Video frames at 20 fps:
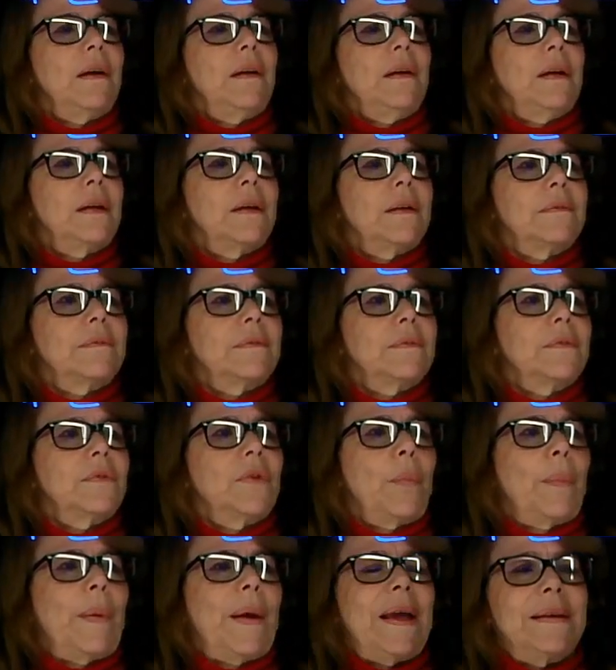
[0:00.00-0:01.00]
and
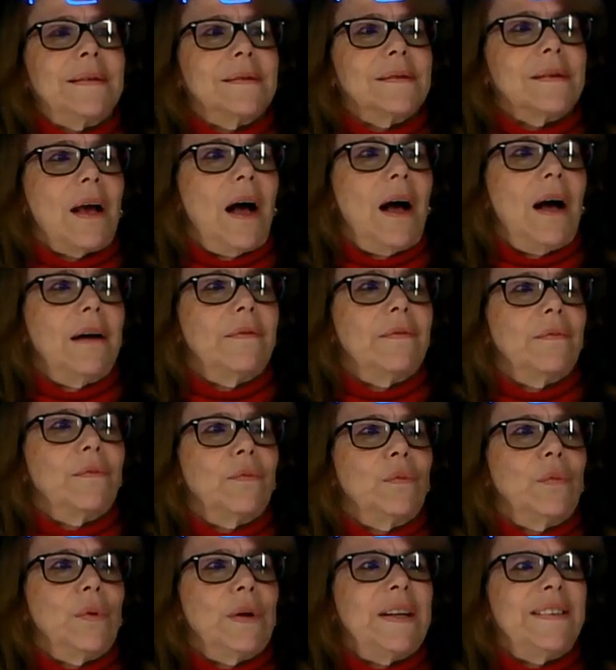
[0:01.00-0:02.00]
depends on
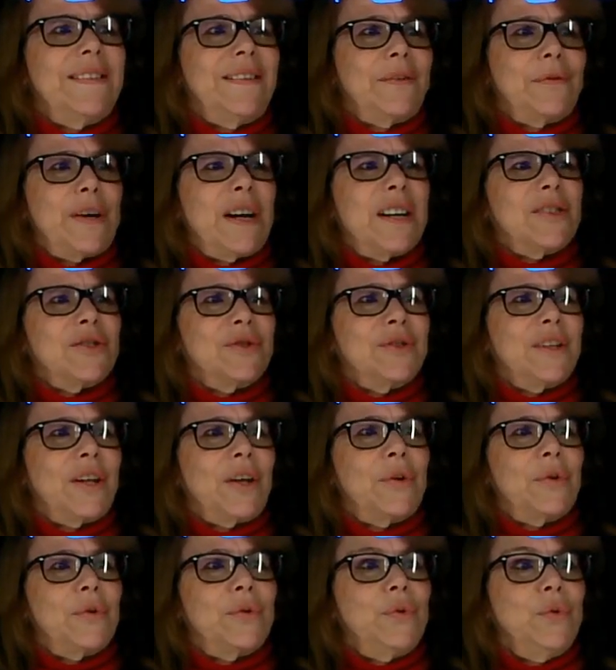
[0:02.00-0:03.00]
what is the reaction
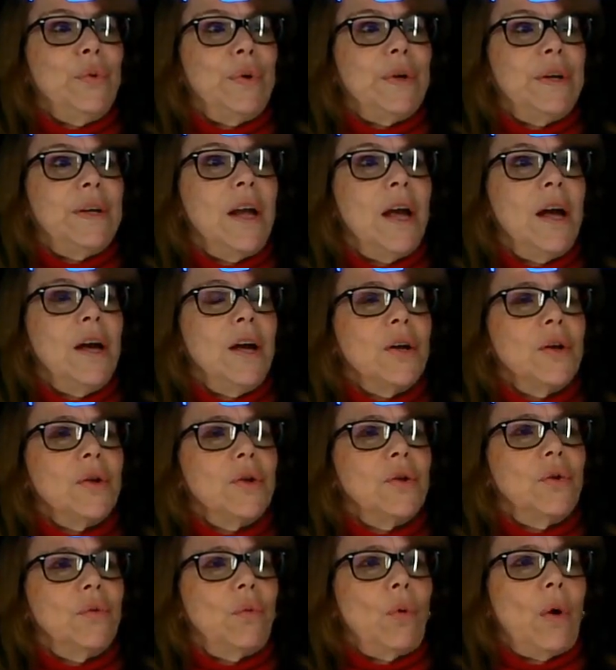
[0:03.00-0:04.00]
that you're doing,
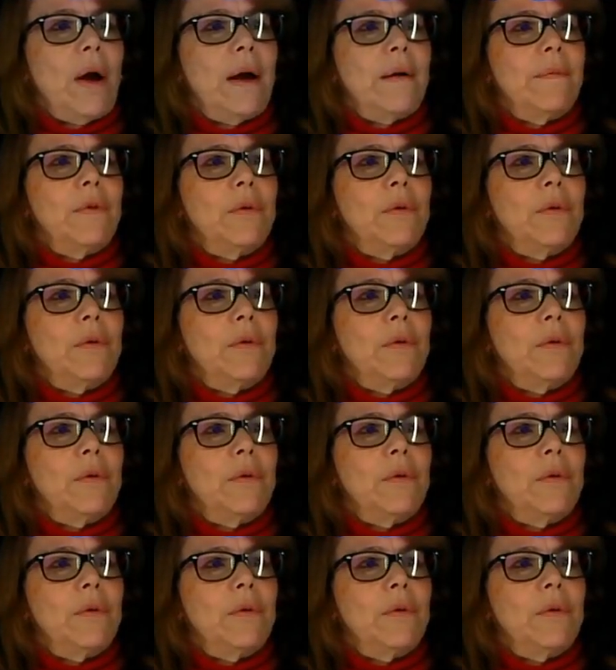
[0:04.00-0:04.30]
you will have a